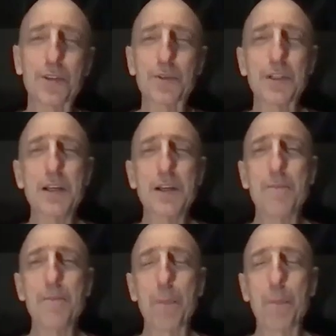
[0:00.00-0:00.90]
first
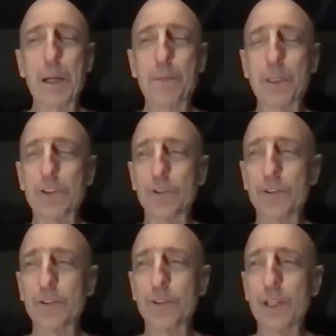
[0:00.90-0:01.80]
black pitcher
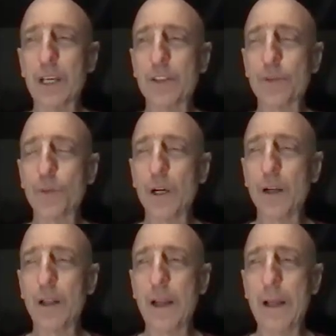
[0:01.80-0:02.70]
to do that as
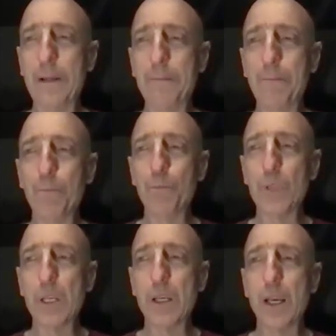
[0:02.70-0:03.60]
well. And
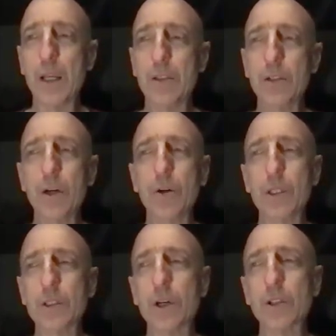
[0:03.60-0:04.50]

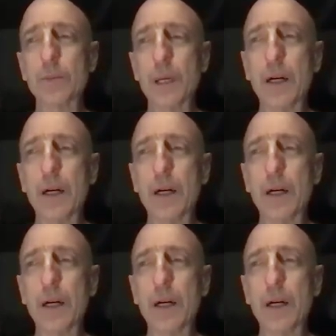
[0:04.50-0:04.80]
he talked